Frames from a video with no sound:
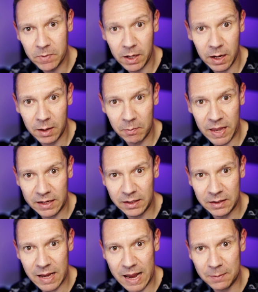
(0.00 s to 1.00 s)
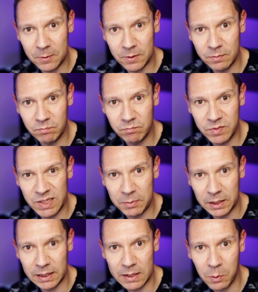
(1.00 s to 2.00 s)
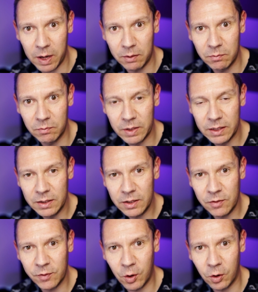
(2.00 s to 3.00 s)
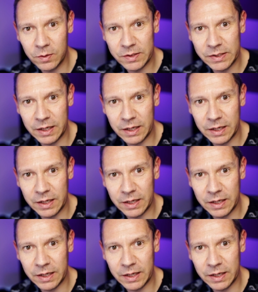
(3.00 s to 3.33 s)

That can happen typically when you've got